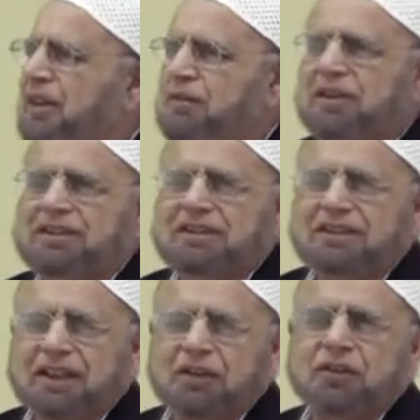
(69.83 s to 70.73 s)
He was the
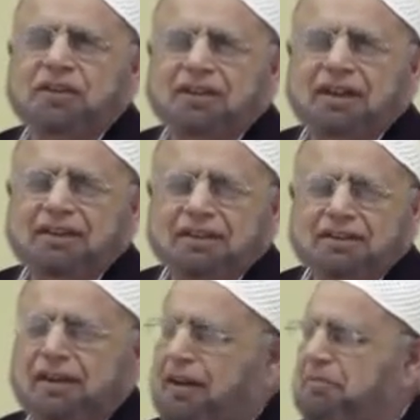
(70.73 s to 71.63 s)
secretary at
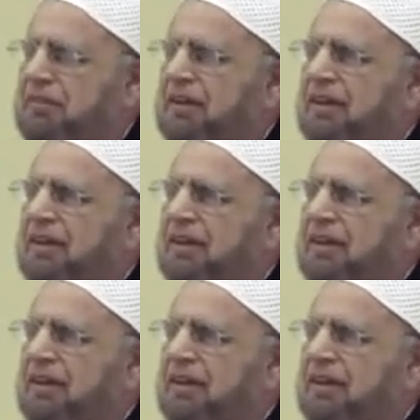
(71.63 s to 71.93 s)
the time,